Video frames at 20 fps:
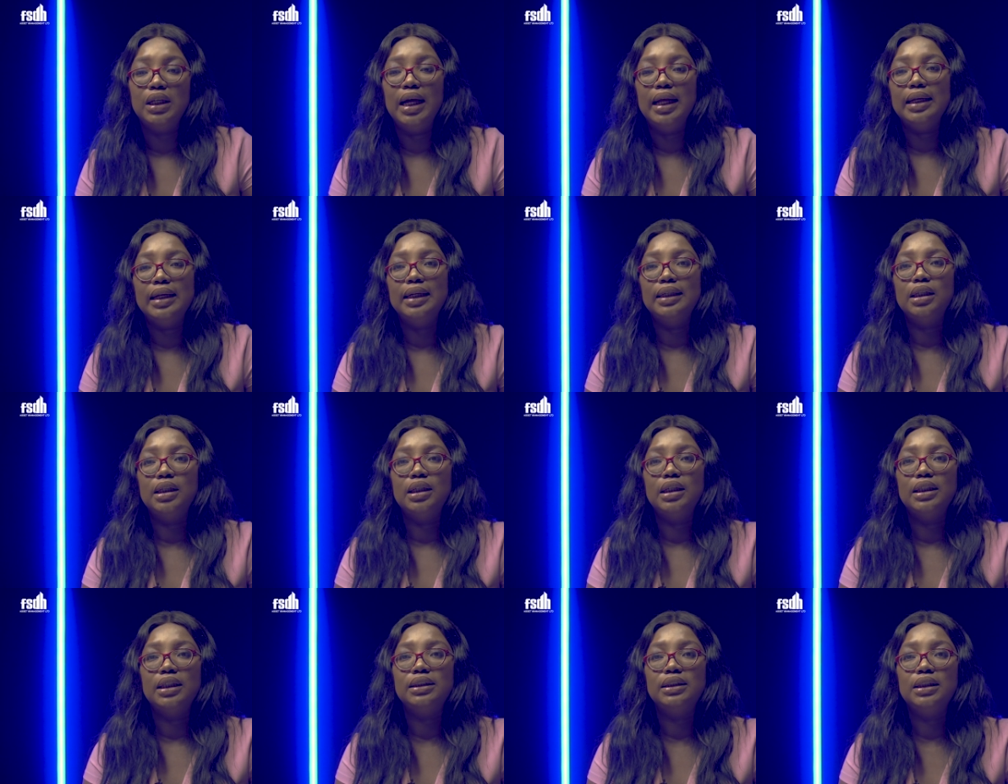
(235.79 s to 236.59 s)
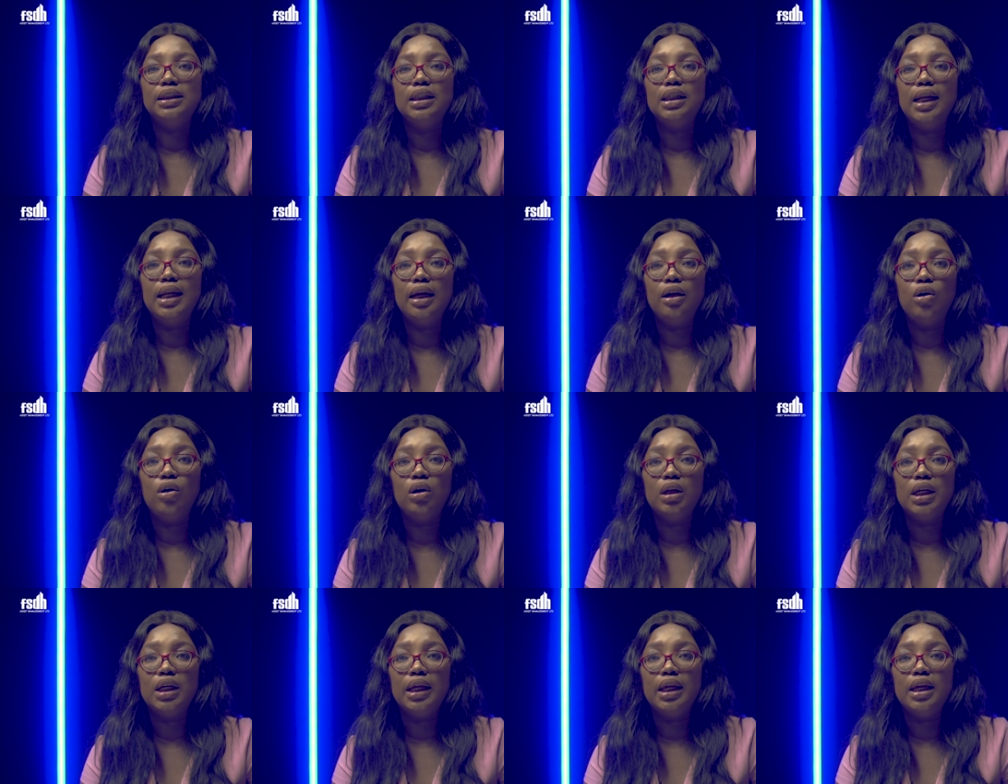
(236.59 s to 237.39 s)
And I, then I see like
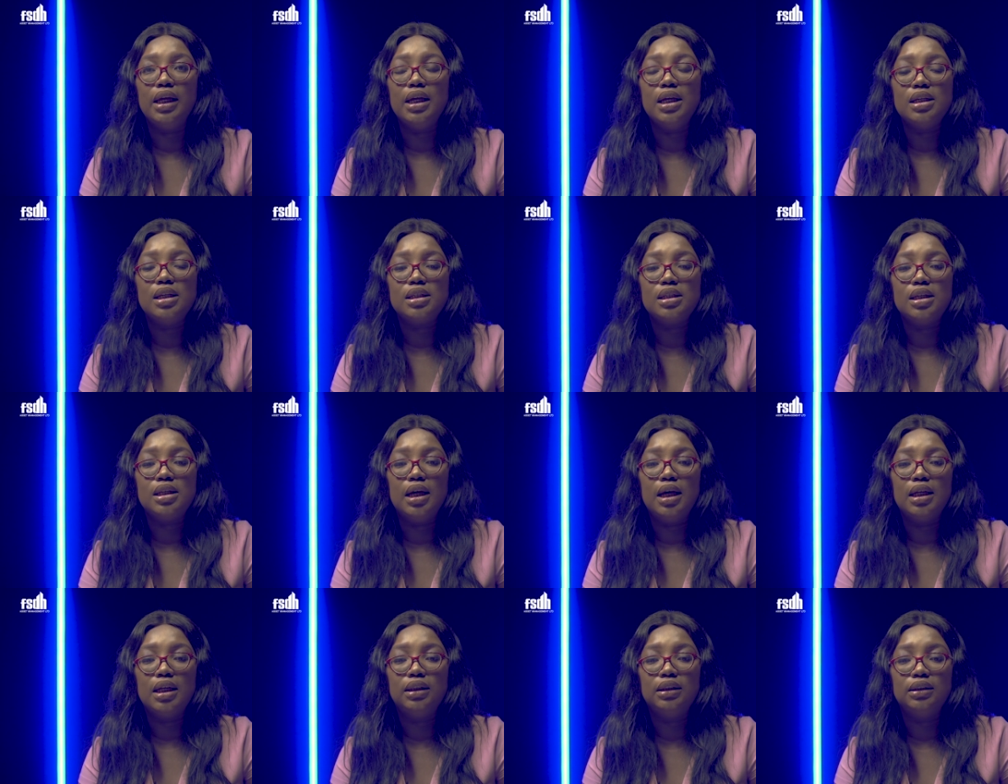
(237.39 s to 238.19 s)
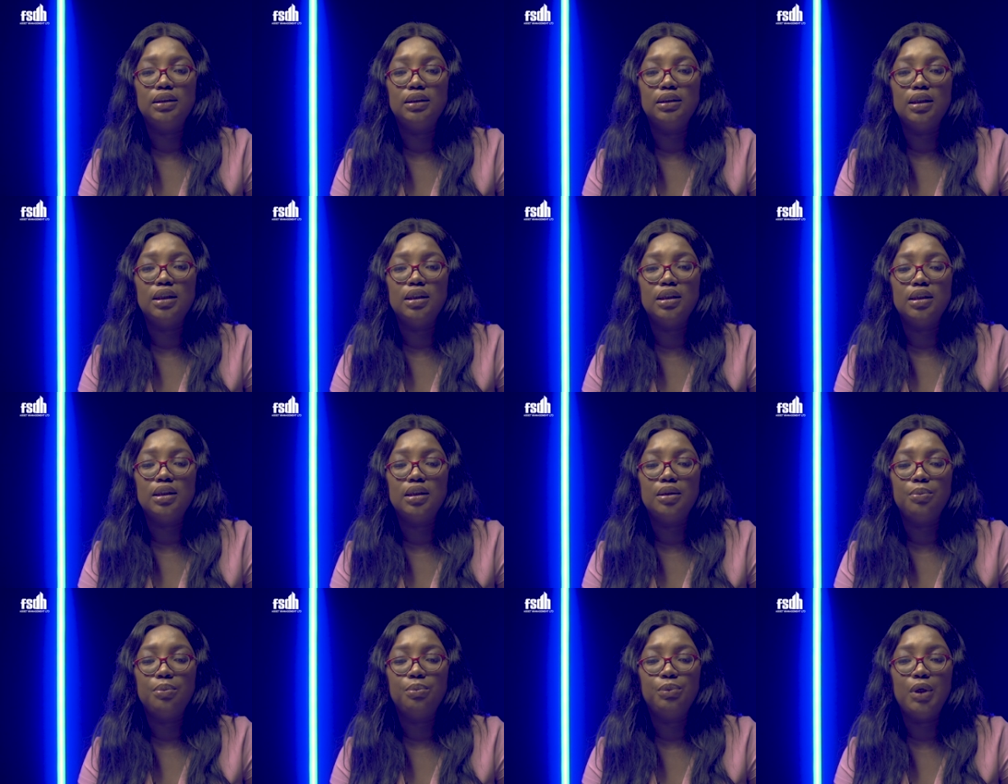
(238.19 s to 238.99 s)
other kids that
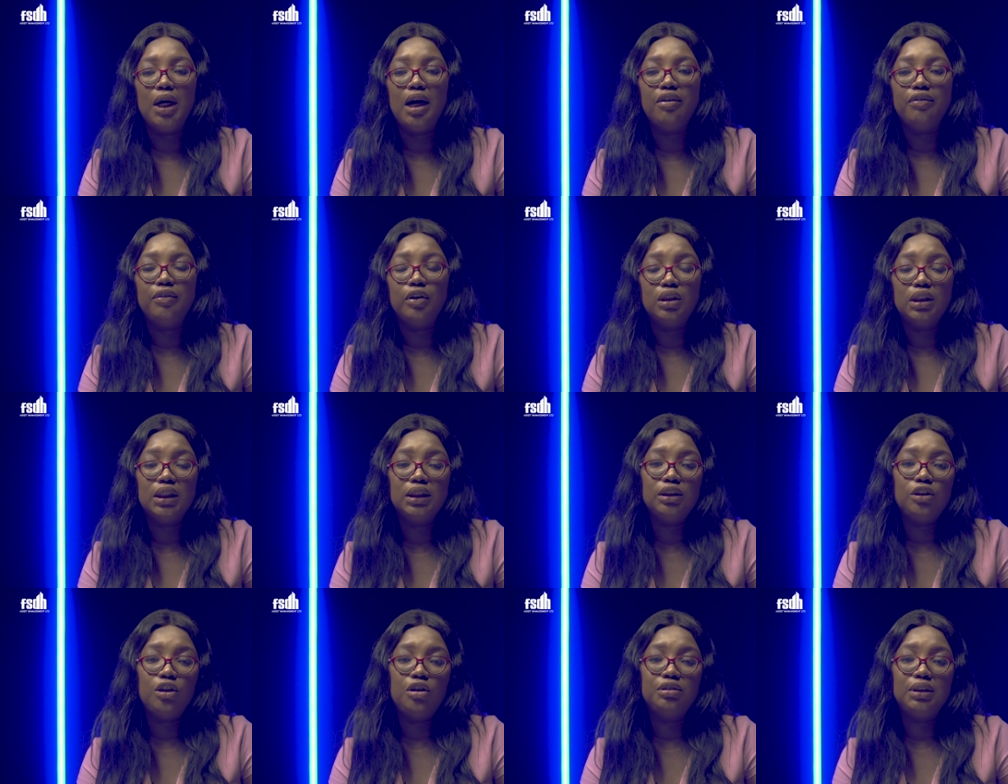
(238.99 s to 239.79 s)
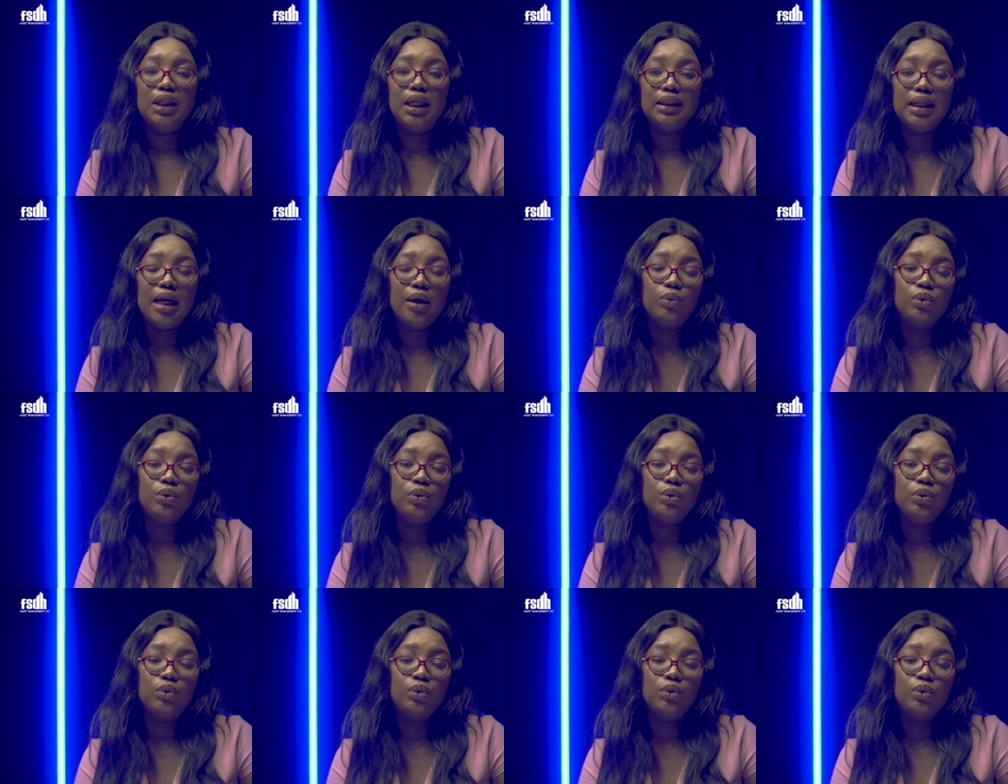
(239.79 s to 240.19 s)
um, have other stuff that I